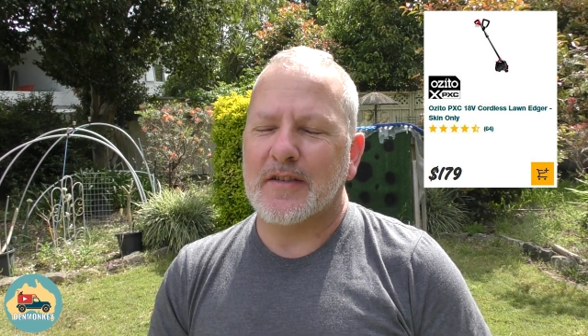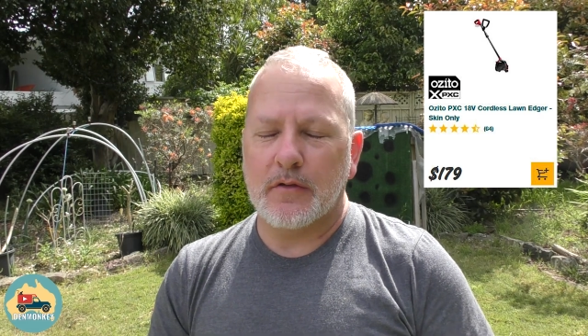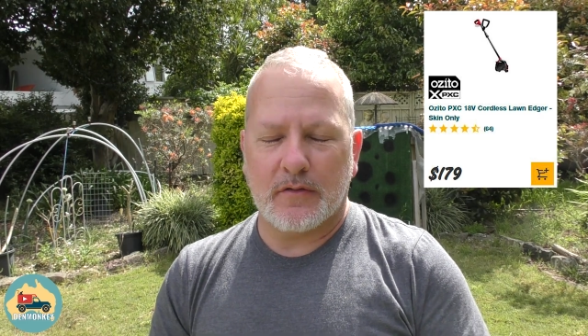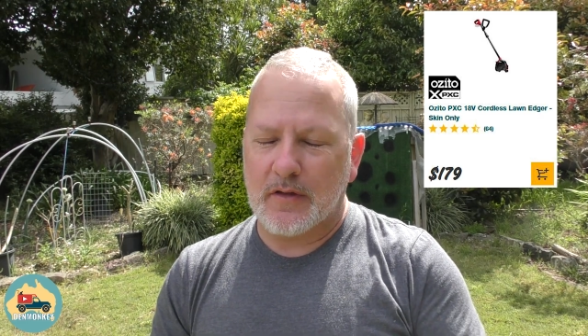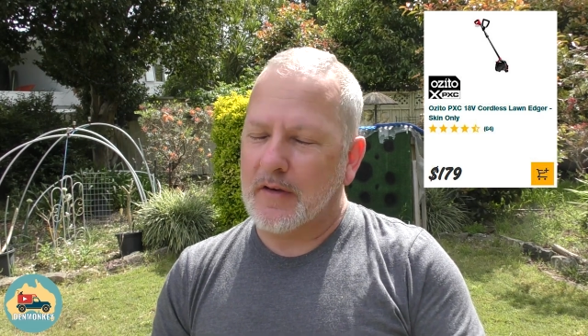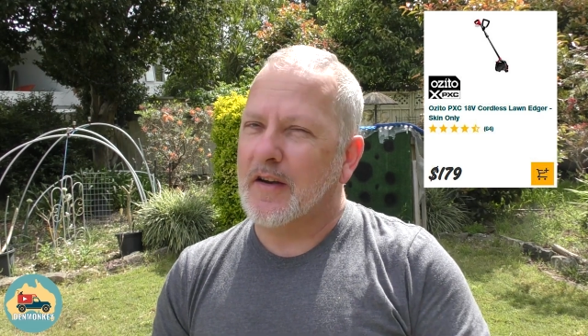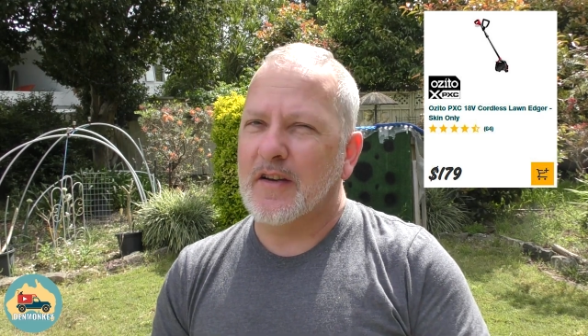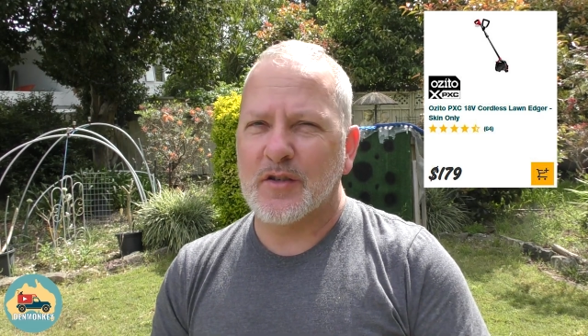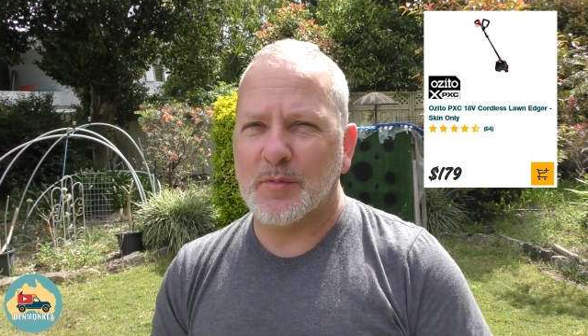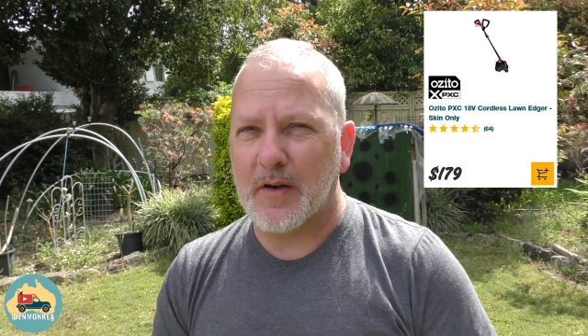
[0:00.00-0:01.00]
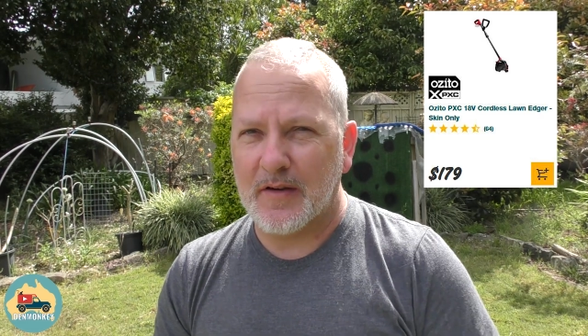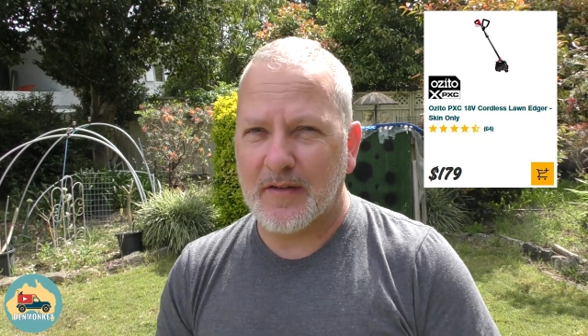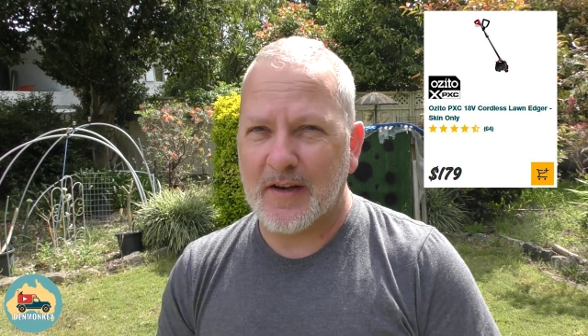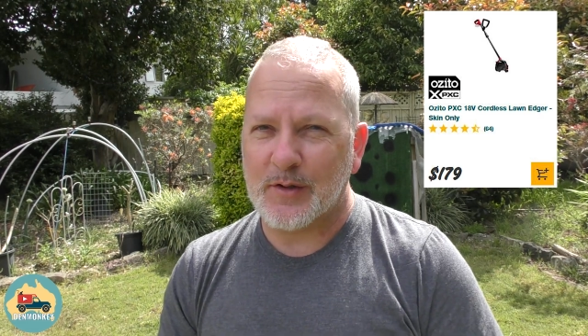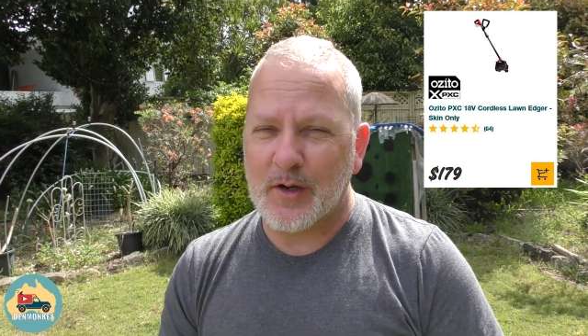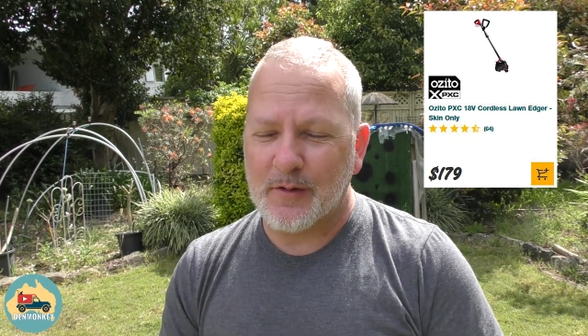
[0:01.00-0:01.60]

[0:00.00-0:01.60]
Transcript: I said, look, no, I don't need to spend an extra